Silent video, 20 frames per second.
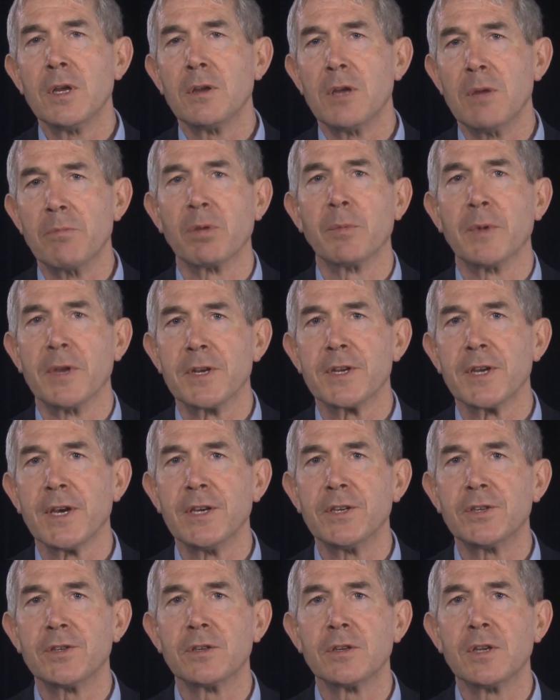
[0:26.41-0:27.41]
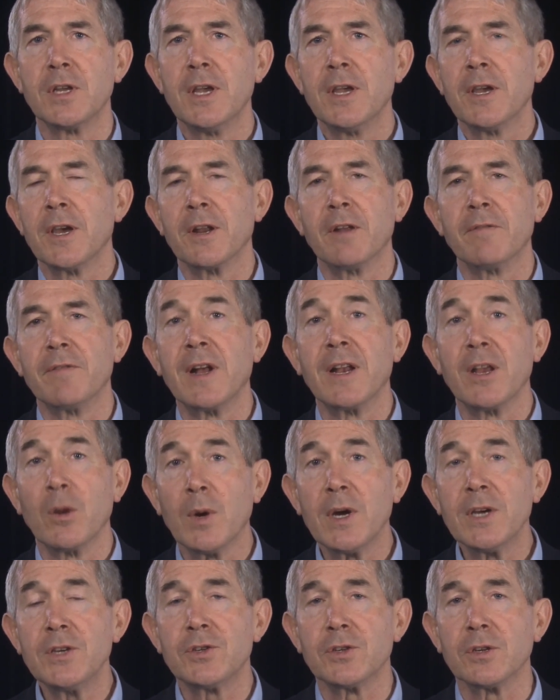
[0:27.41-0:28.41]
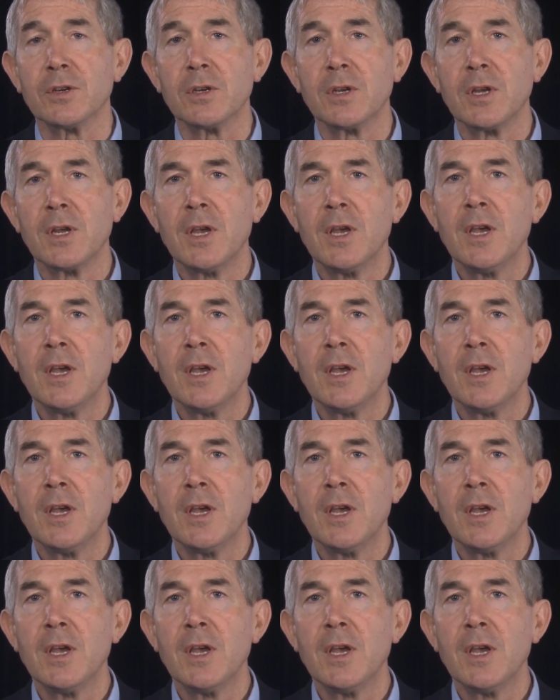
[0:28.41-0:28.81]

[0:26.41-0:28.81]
implementation and evaluation,